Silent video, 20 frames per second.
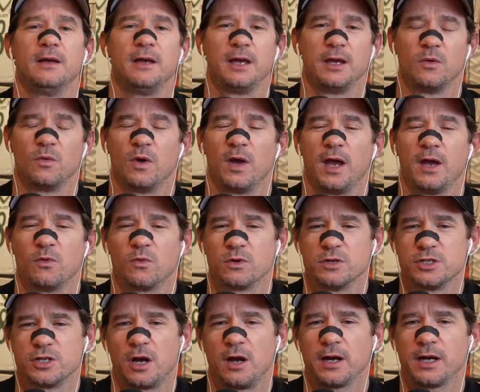And we're
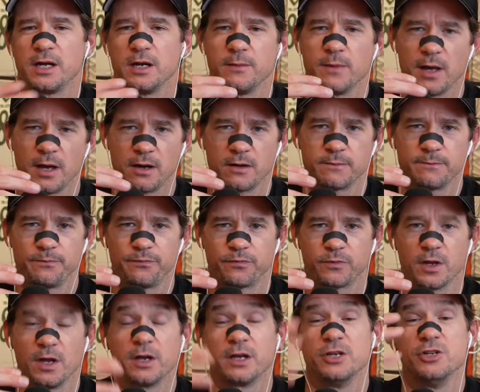talking about
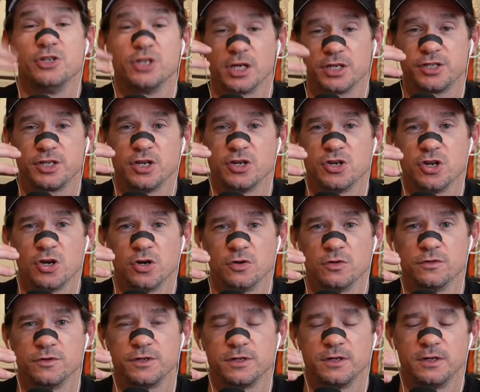a congested
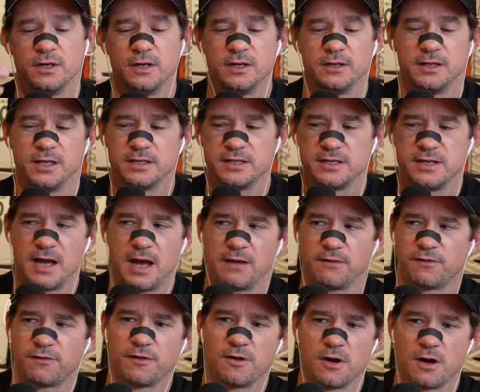nose that's
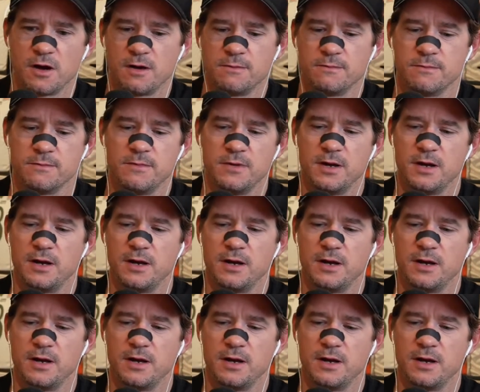not from,